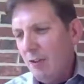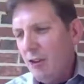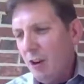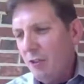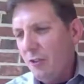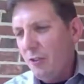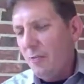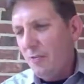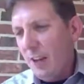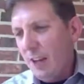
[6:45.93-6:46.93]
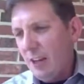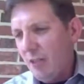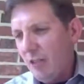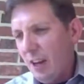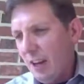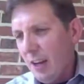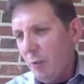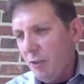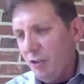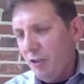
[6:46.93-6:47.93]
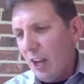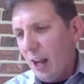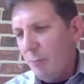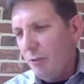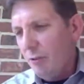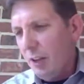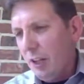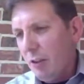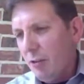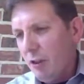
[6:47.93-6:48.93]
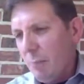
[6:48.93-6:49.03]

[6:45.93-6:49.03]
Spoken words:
just finish, and it was just absolutely huge.